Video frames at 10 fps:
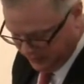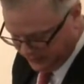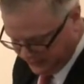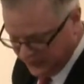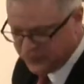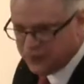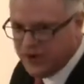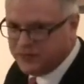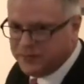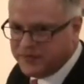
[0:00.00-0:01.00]
but it's a 5th
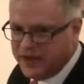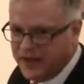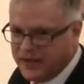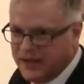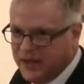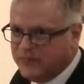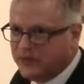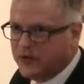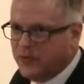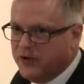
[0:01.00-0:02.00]
Ranger Battalion
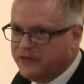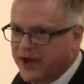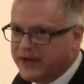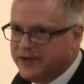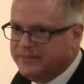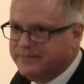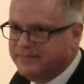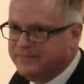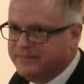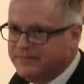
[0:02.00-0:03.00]
M41 jacket.
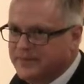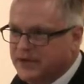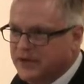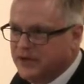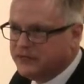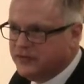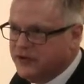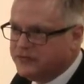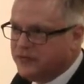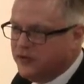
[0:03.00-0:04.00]
So
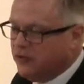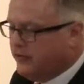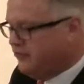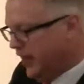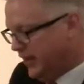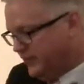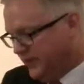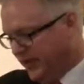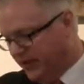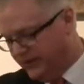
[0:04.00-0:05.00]
these were the early jackets
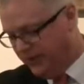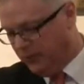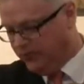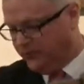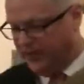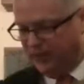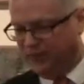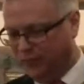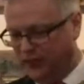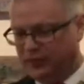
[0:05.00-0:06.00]
they had, then they went to the
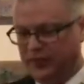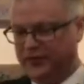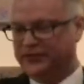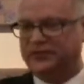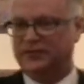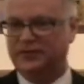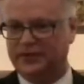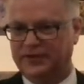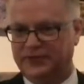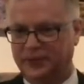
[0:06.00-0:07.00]

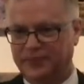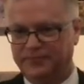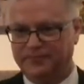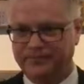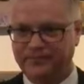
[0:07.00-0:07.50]
M43s, like this one.